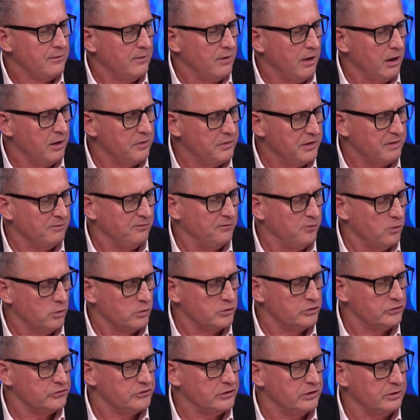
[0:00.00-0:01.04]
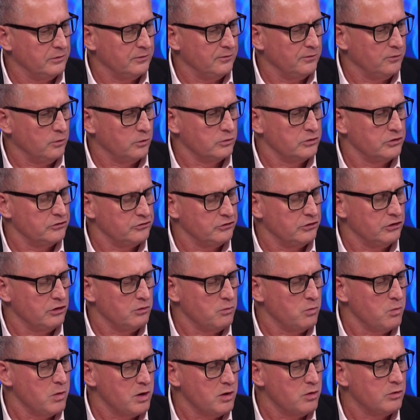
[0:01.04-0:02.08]
I think Fortescue
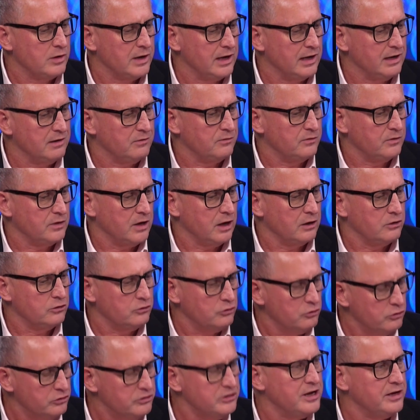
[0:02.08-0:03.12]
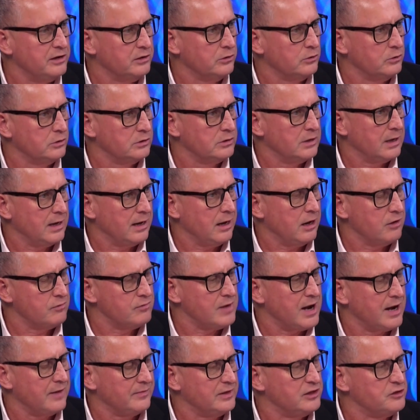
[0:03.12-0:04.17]
will give a good yield
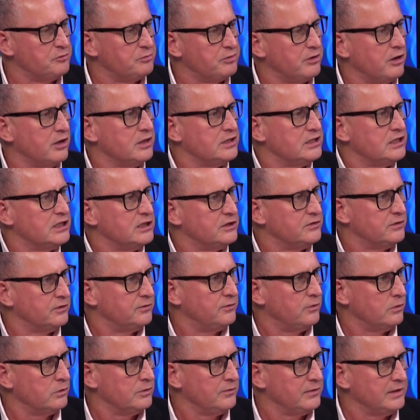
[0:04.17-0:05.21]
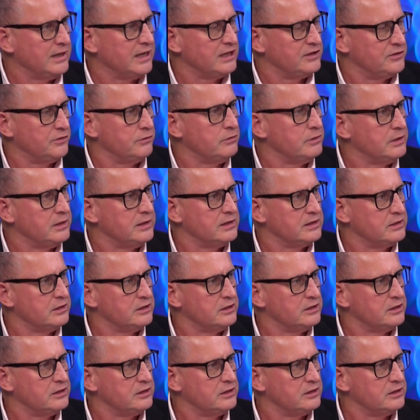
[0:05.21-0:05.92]
around these prices for the next few years.